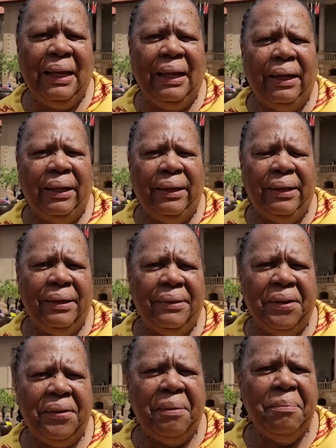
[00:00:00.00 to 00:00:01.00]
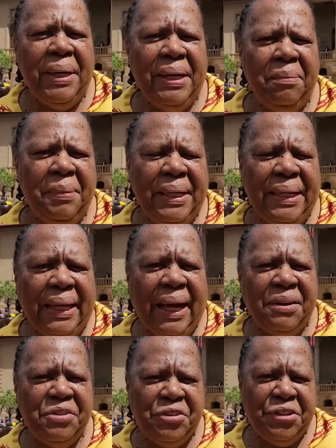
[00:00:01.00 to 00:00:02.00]
There are many
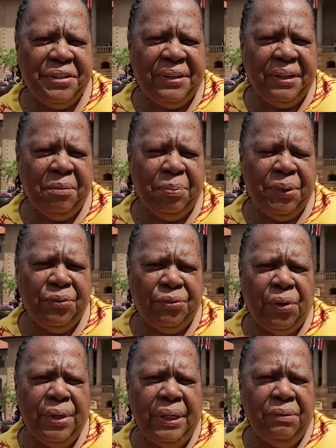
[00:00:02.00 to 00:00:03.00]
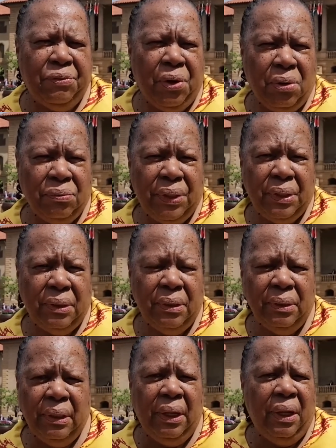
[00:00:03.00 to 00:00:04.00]
countries that have been involved in
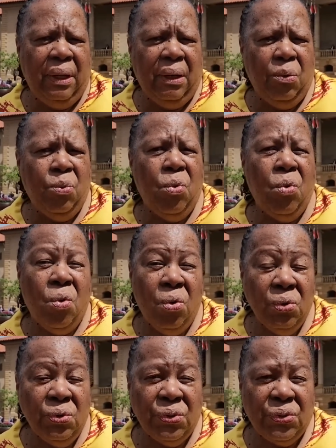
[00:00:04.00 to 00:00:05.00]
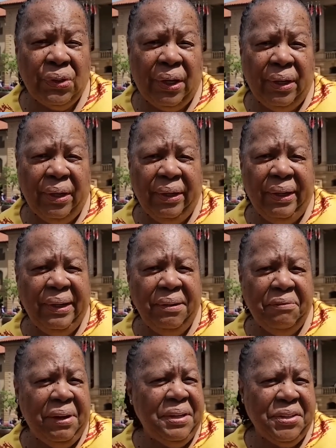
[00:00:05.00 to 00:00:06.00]
wars, in
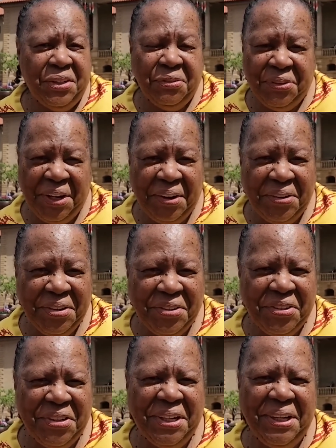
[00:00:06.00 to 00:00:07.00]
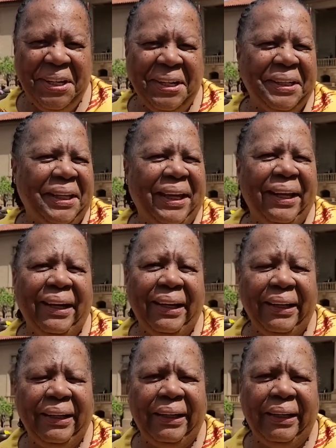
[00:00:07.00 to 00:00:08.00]
invasion of territory, in
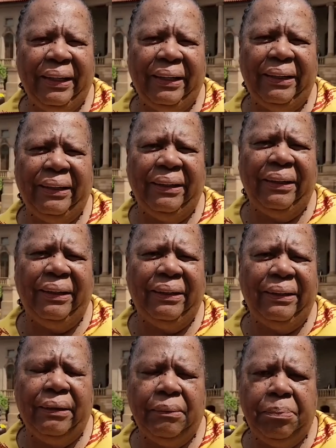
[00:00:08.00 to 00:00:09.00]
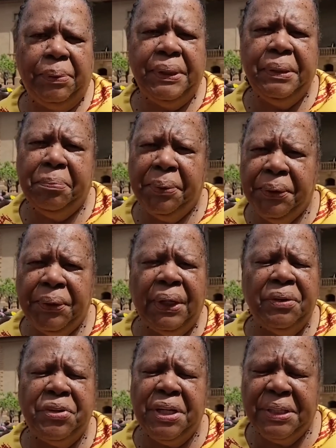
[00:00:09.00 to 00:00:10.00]
killing people,
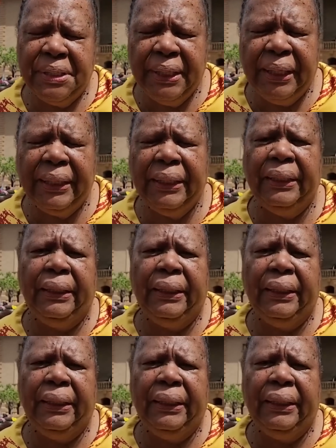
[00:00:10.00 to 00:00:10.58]
arresting